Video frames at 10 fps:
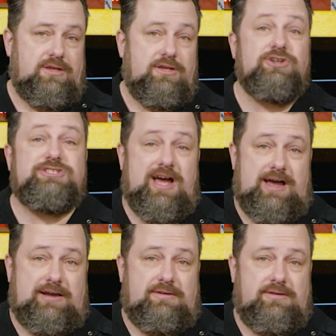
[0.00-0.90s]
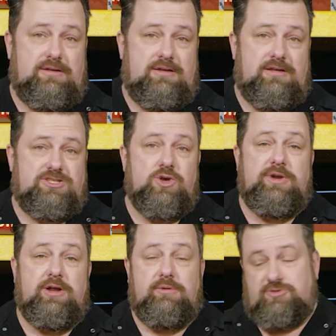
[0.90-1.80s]
you're done. So
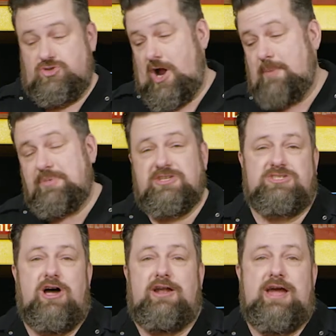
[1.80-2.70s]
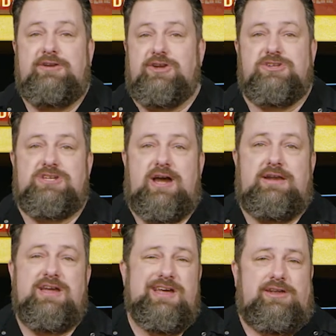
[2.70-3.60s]
when you're dropping the saw down to your
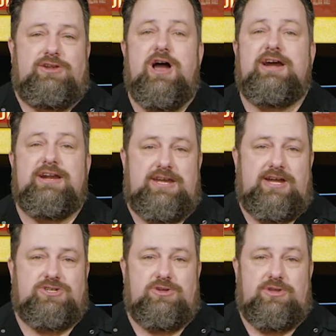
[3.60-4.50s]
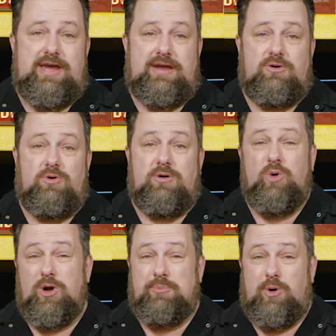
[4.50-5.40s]
side, you're not gonna catch your leg, or
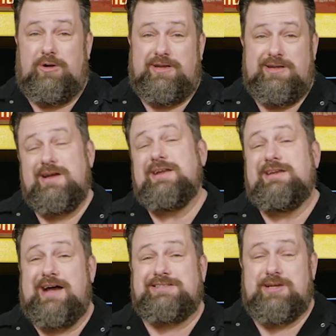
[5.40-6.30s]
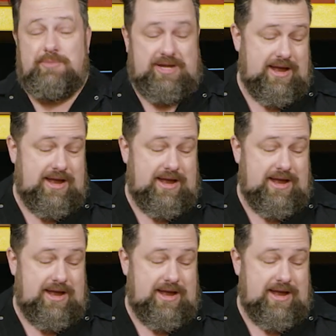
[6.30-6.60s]
more importantly, not somebody